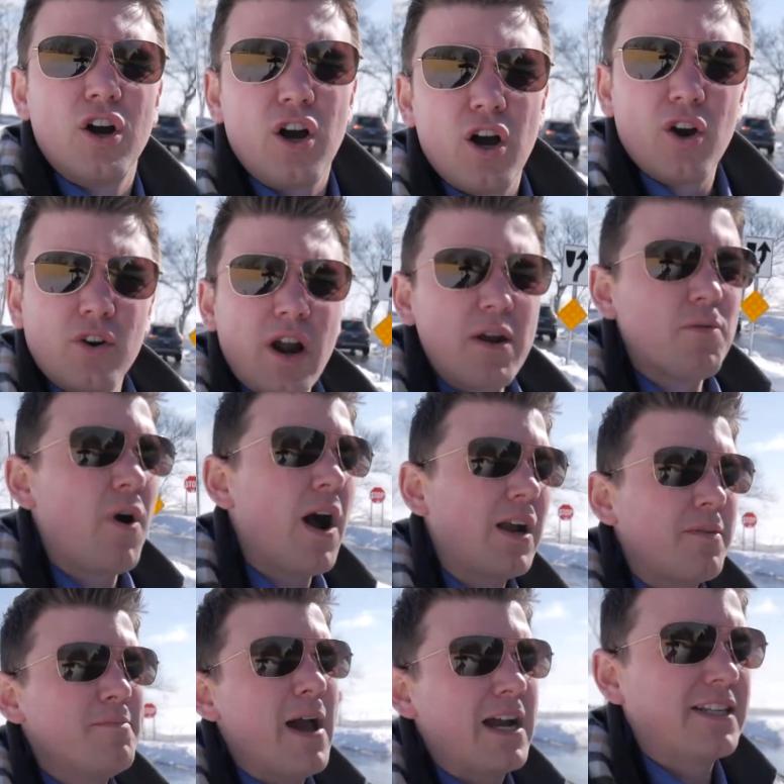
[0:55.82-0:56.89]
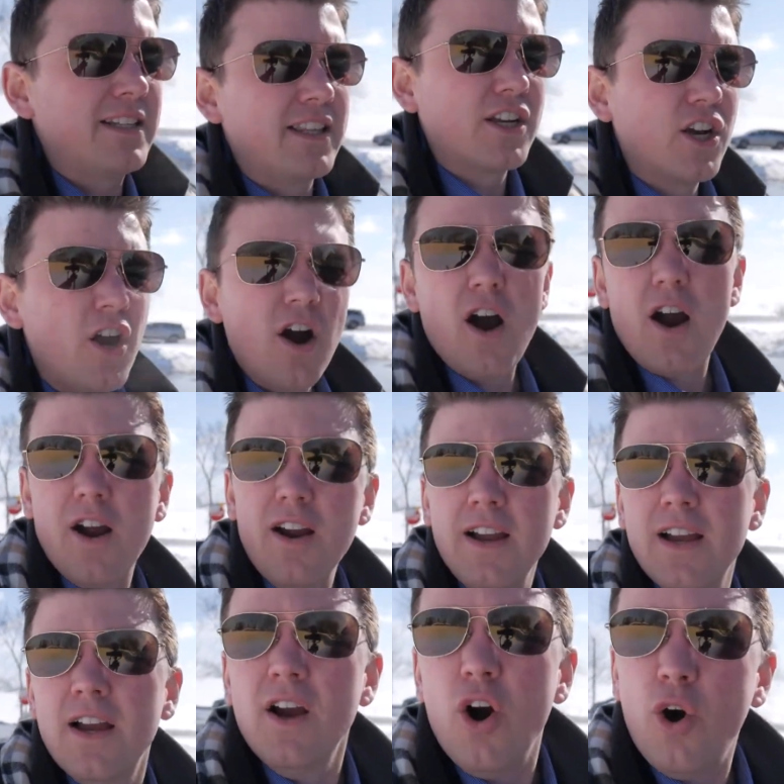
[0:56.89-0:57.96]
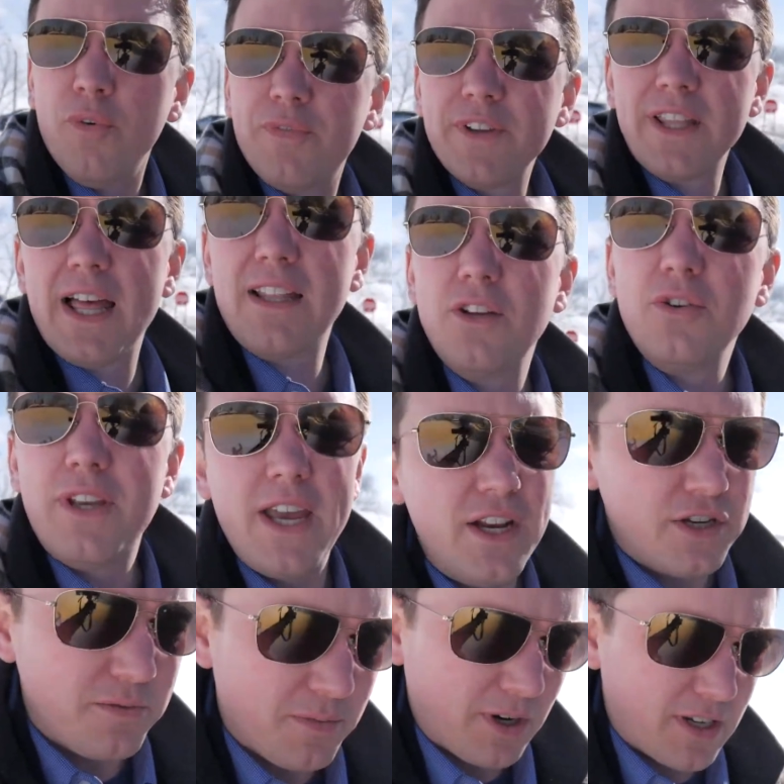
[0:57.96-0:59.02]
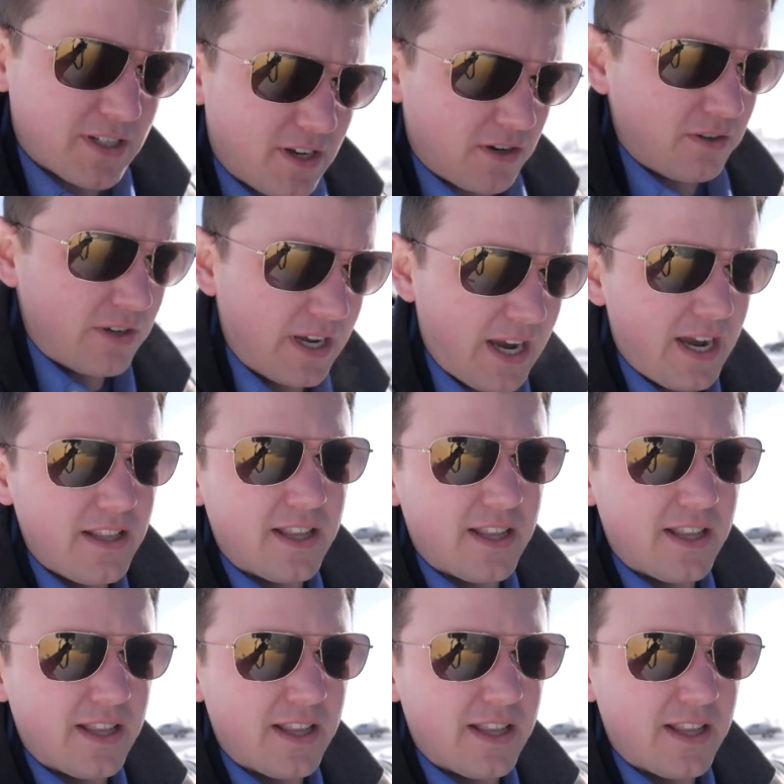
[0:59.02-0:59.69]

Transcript: All right, walking back to the car. Hopefully that location works out okay.